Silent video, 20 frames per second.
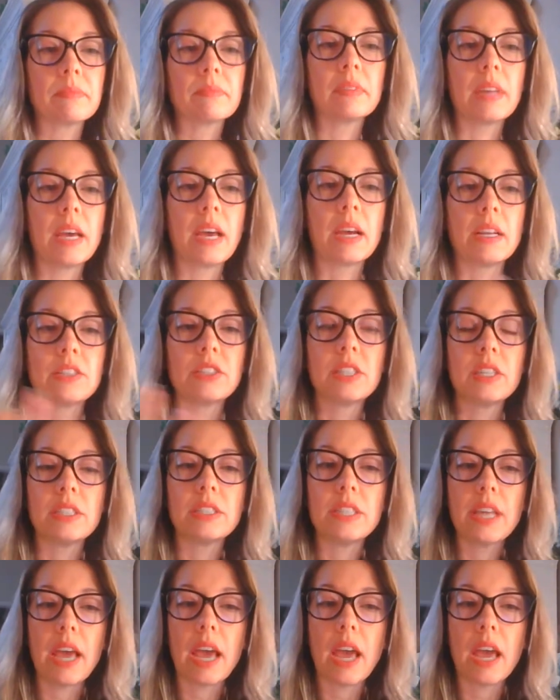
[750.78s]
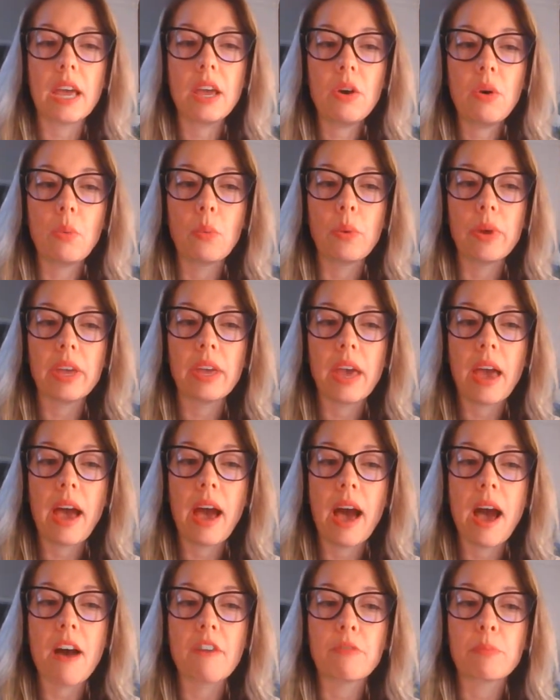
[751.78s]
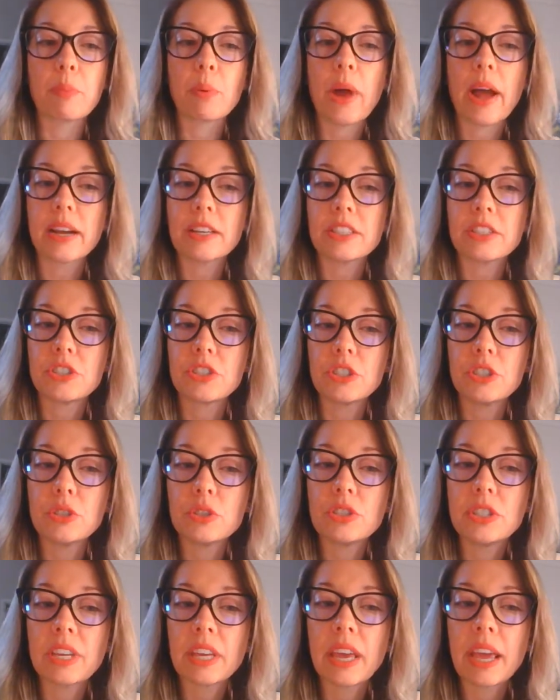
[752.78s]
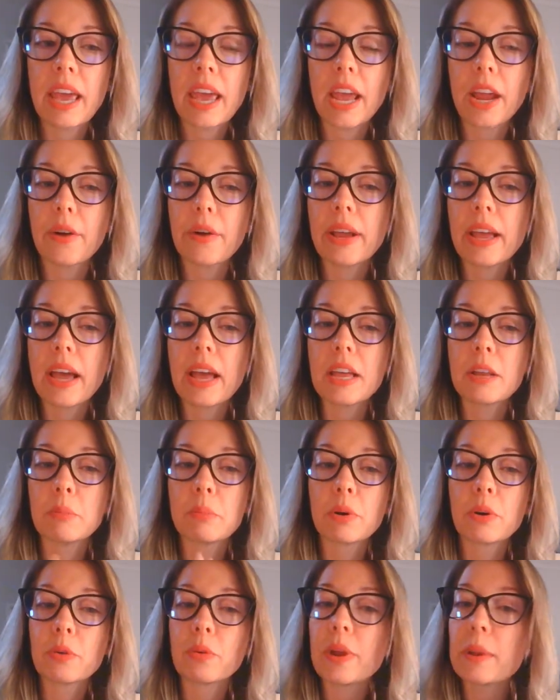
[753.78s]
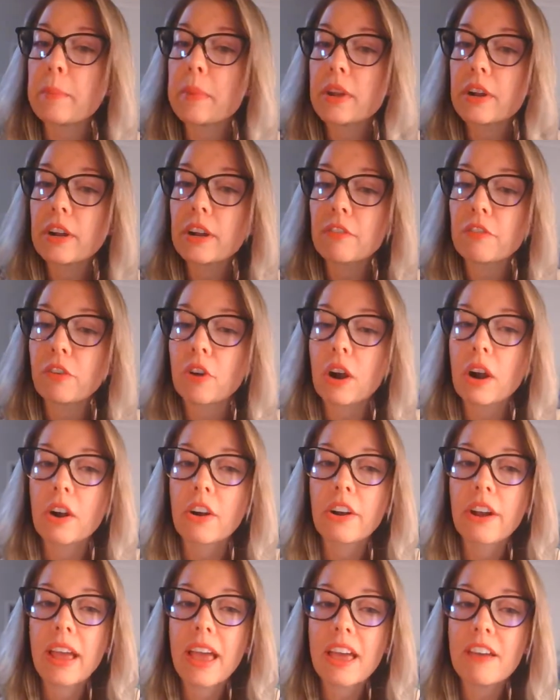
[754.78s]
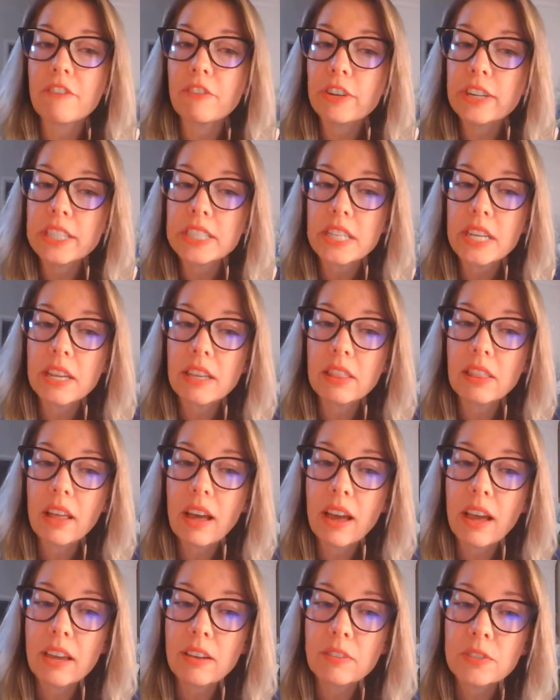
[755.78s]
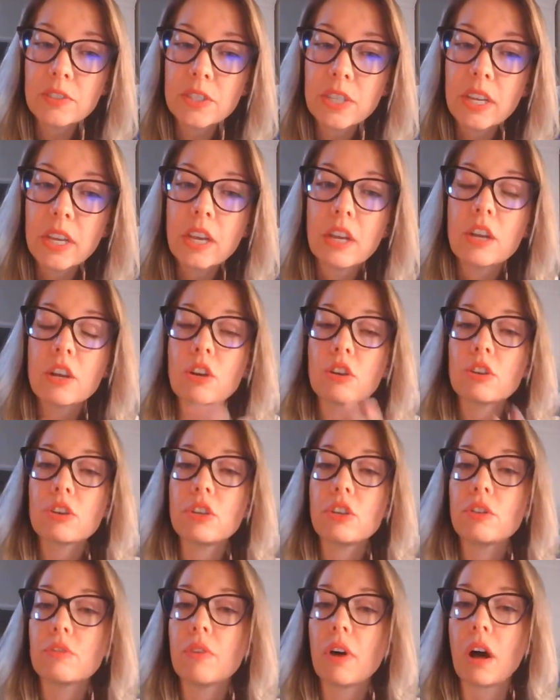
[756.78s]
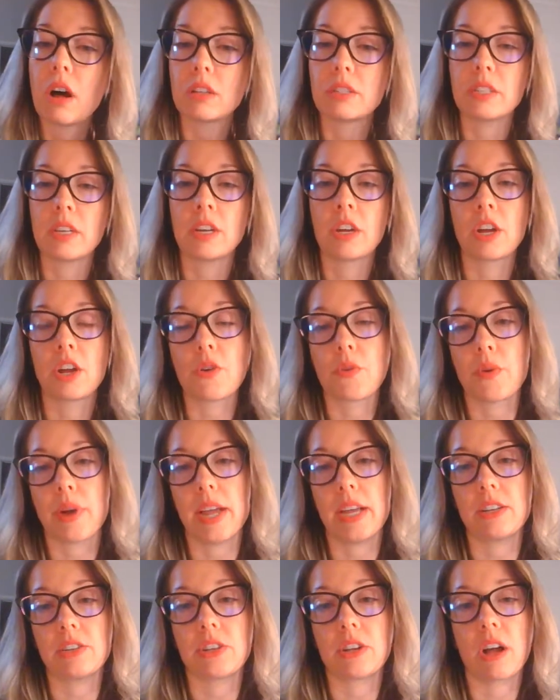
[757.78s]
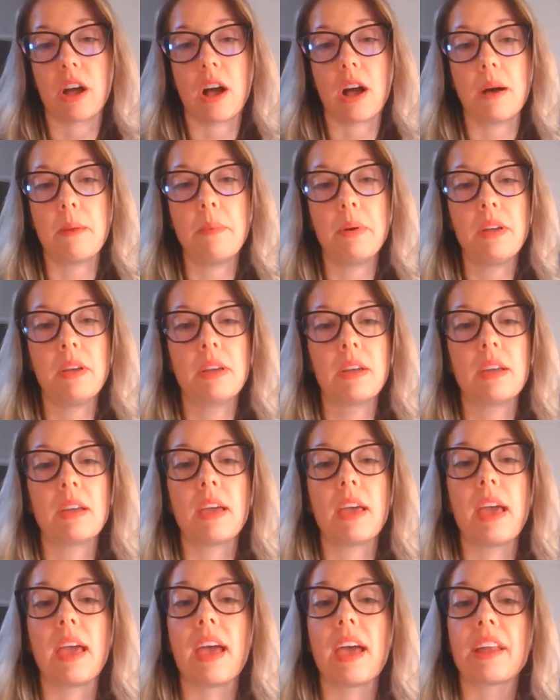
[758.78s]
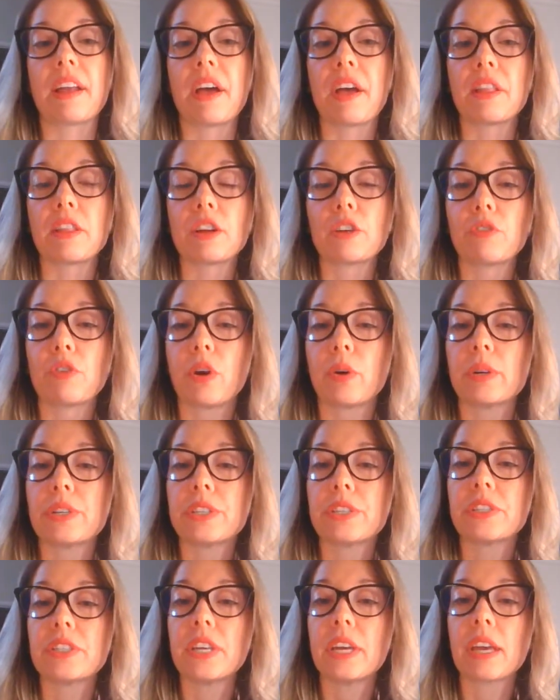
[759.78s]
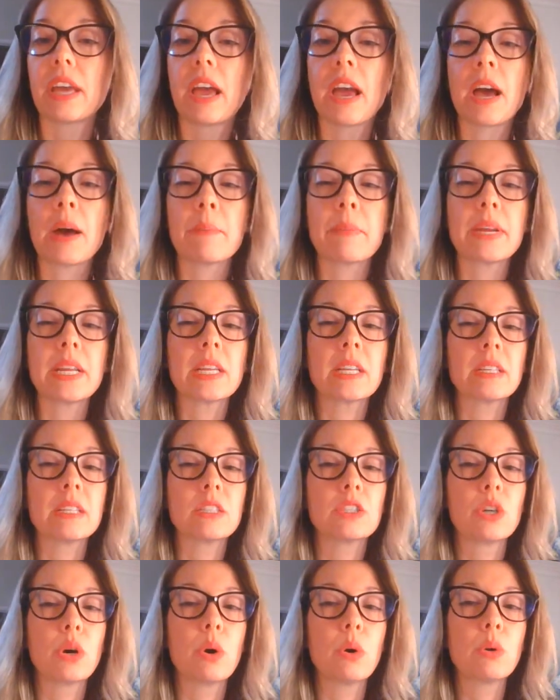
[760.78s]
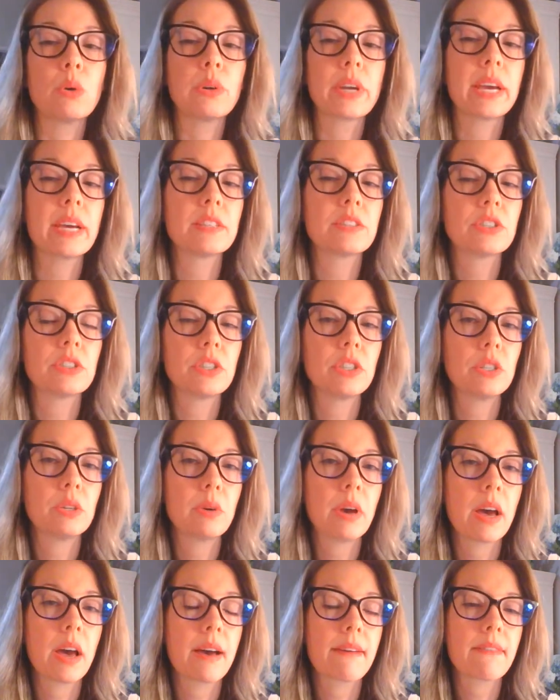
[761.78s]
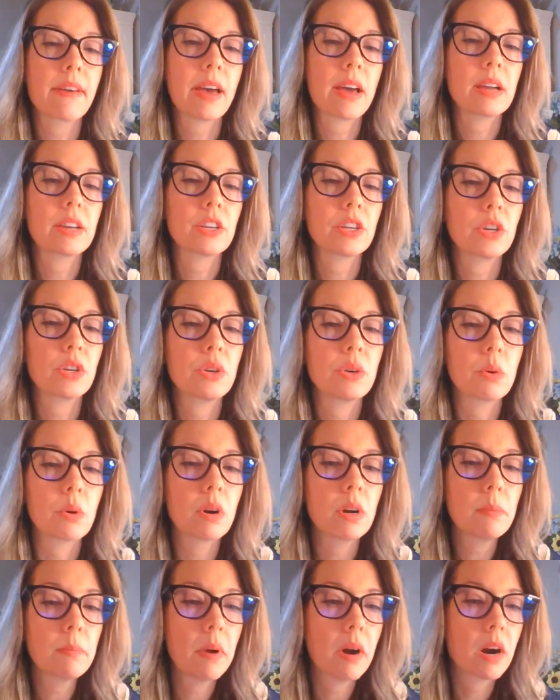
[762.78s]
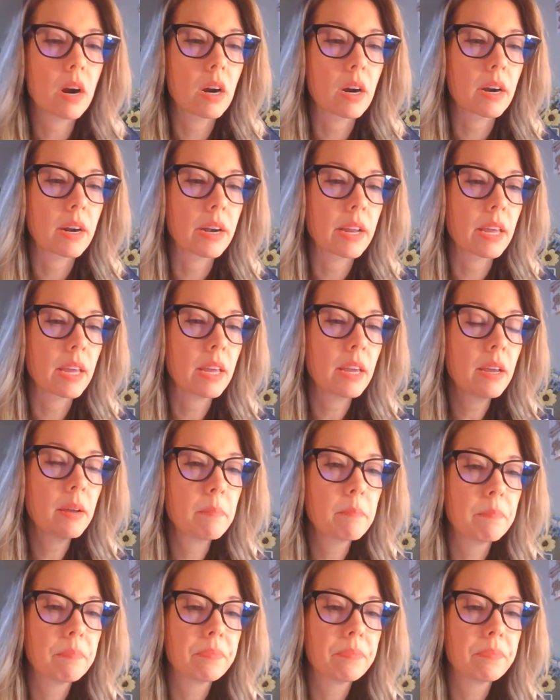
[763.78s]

And today we have practiced using area and perimeter for our everyday lives. You've all done a great job, and I look forward to seeing how many total guests you have at your party.